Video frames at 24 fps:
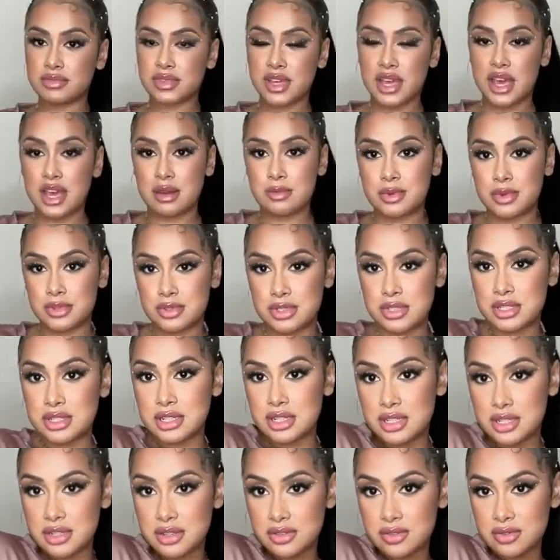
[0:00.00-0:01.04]
camel
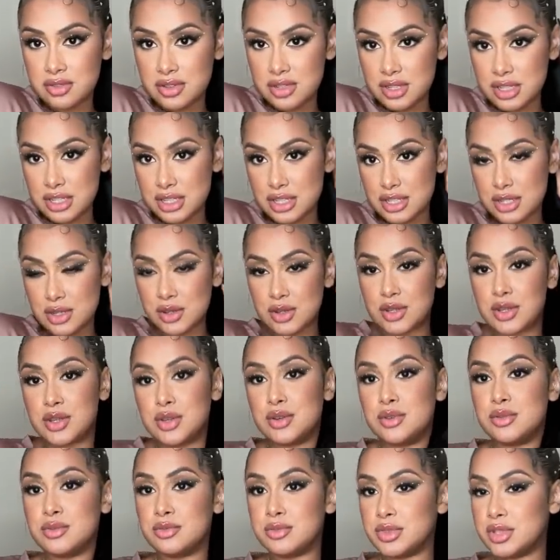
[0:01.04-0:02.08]
sleeve. It's so
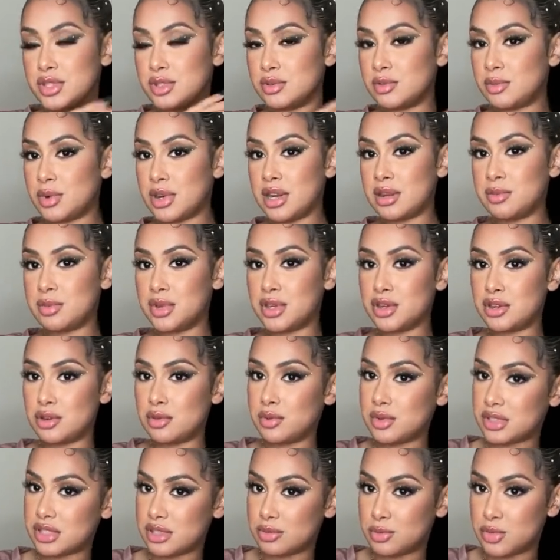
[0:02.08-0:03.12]
cute. This would probably be cute
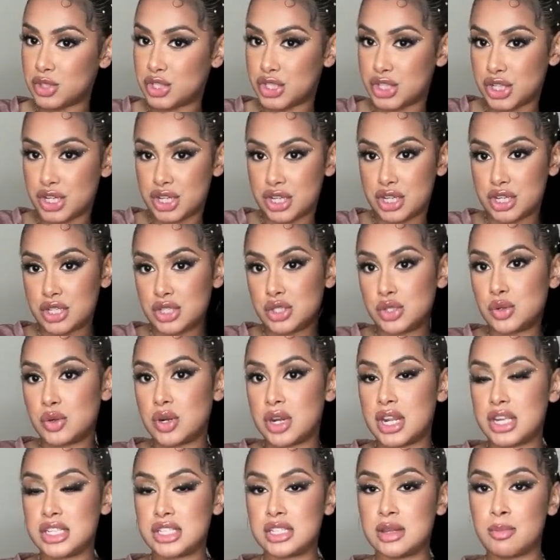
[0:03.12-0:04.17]
with some jeans or
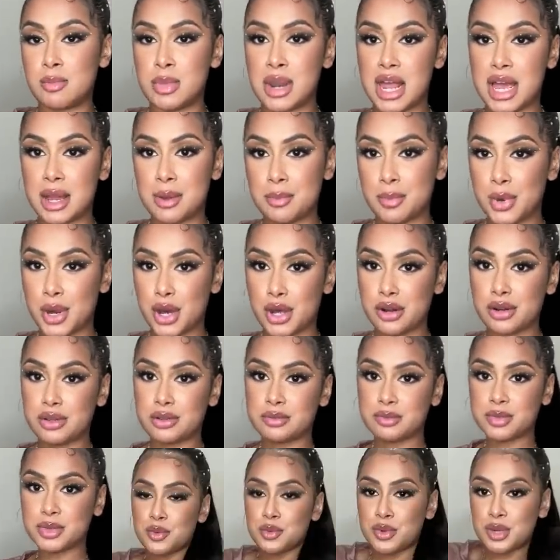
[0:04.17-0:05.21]
like some black
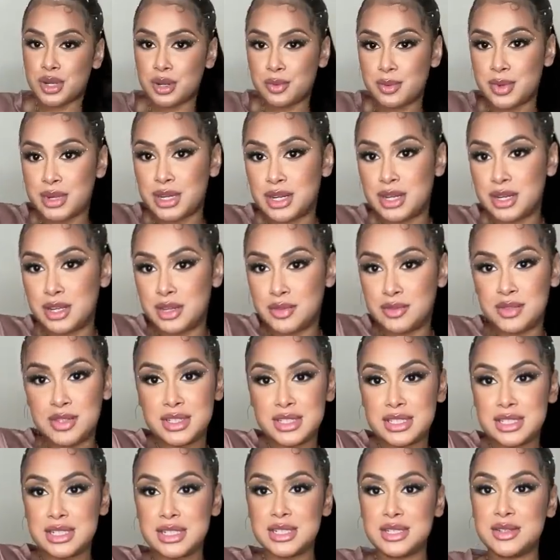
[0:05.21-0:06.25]
bottoms. Really love the
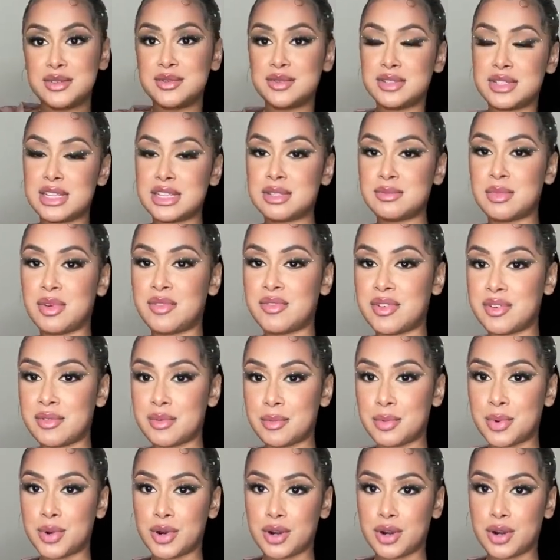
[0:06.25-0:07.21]
sleeves. That's my favorite